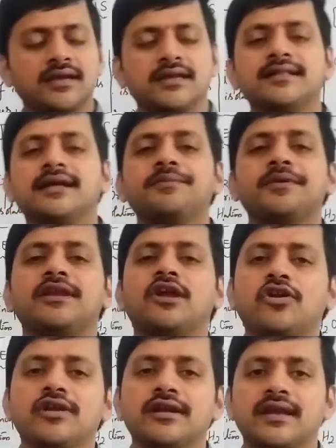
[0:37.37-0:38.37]
In the
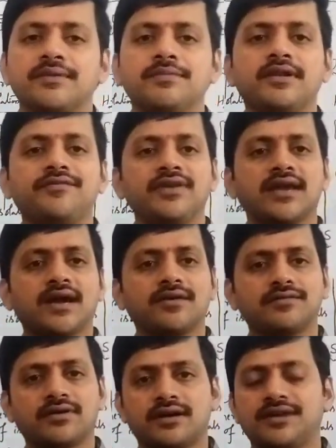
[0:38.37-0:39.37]
periodic table we
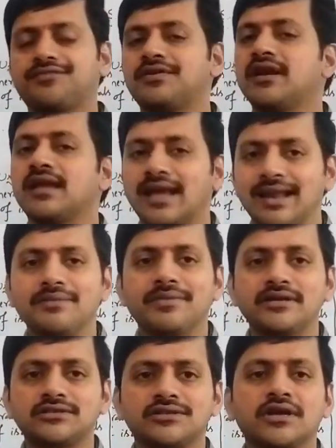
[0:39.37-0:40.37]
have different
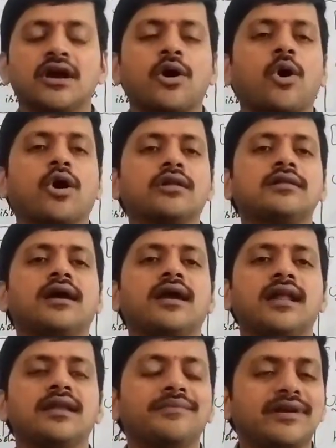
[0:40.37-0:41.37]
elements. All the
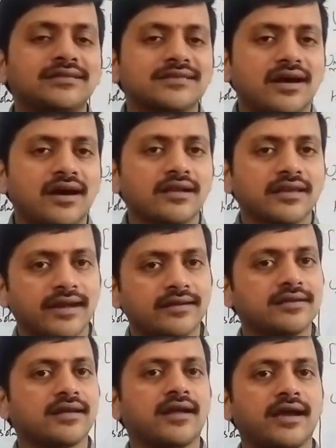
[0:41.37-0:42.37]
elements are
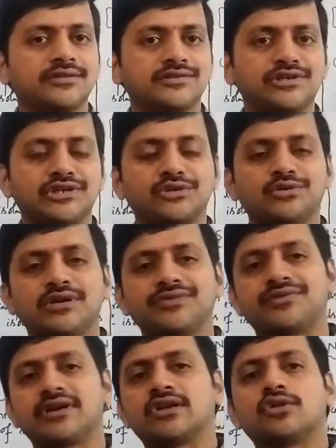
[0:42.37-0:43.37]
categorized into
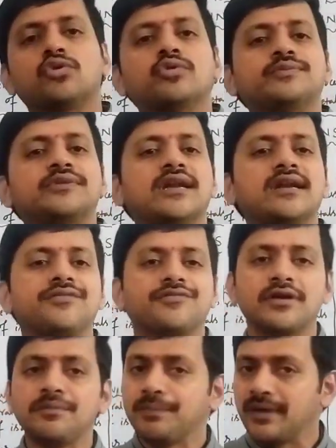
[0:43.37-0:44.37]
different groups and
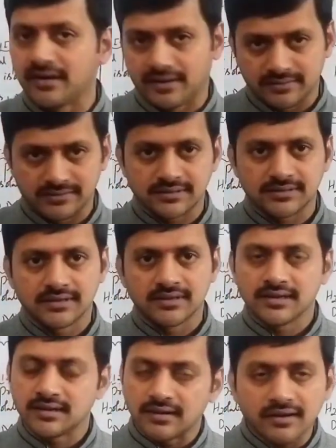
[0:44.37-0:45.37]
different periods,
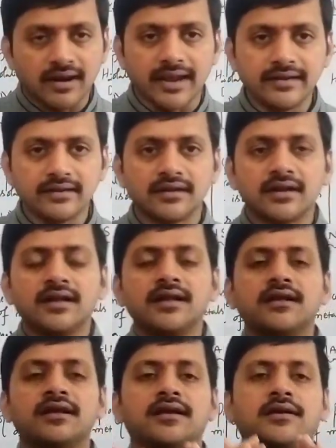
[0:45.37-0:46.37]
right?
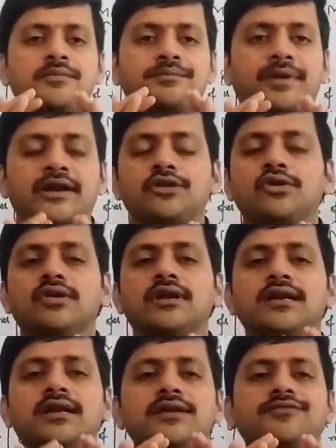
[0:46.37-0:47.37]

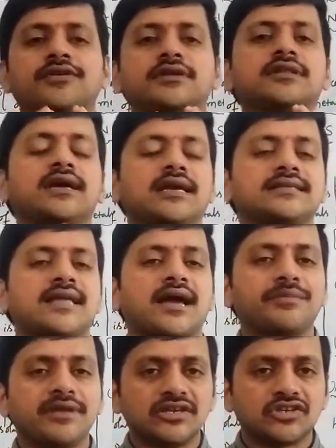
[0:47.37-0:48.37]
Particularly for the
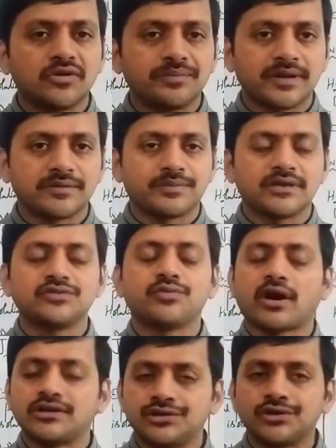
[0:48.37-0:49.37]
examination purpose,
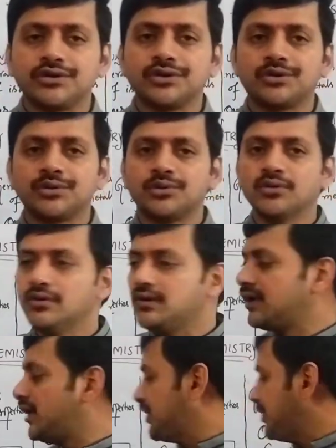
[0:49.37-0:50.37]
what should you do?
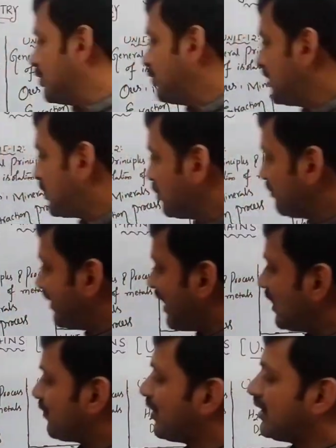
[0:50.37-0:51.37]
You need to
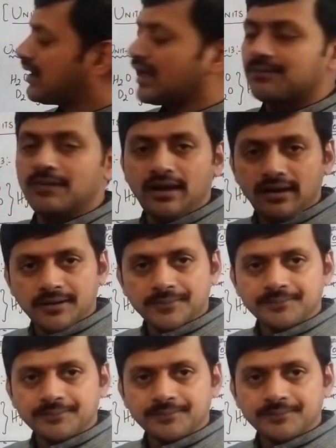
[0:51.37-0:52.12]
make one table.